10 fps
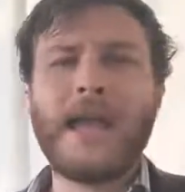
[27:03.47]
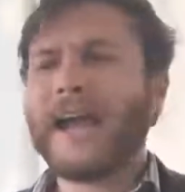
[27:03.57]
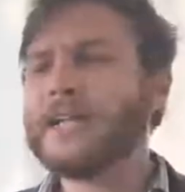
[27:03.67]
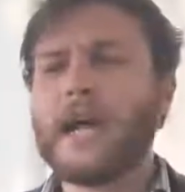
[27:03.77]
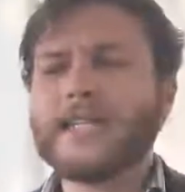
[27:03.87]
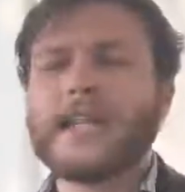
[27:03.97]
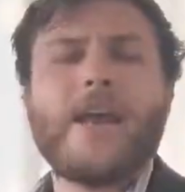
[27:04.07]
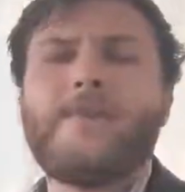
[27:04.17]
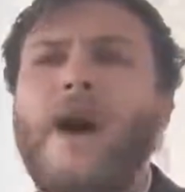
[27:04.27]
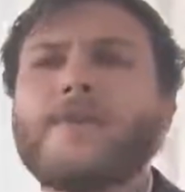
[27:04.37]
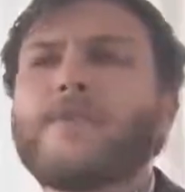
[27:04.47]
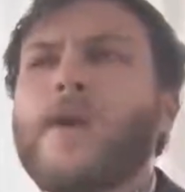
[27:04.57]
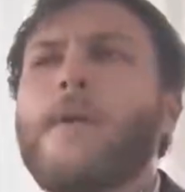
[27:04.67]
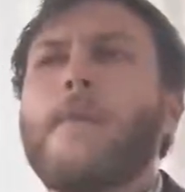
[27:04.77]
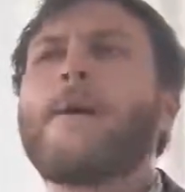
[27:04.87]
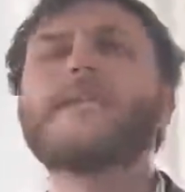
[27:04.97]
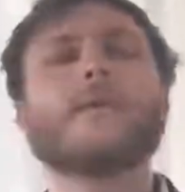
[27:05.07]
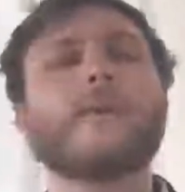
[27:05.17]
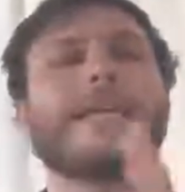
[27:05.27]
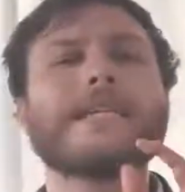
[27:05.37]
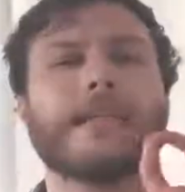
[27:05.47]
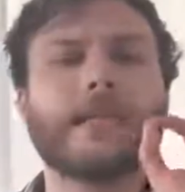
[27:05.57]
has slayed five of them by doing